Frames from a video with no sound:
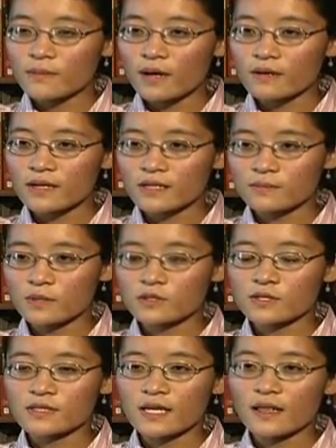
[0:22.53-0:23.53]
part as
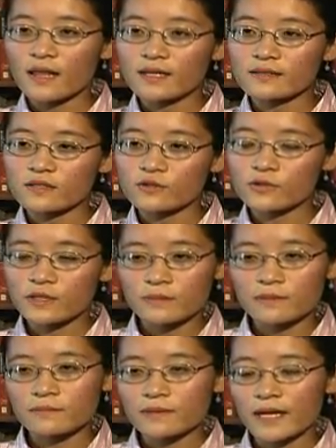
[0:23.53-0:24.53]
much as I liked the
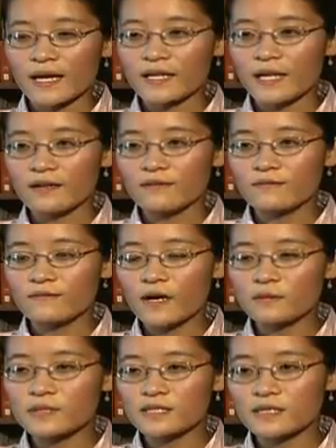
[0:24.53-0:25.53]
treatment plan, and
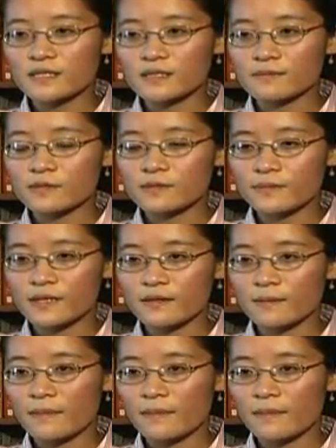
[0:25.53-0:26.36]
pharmacy seems to be the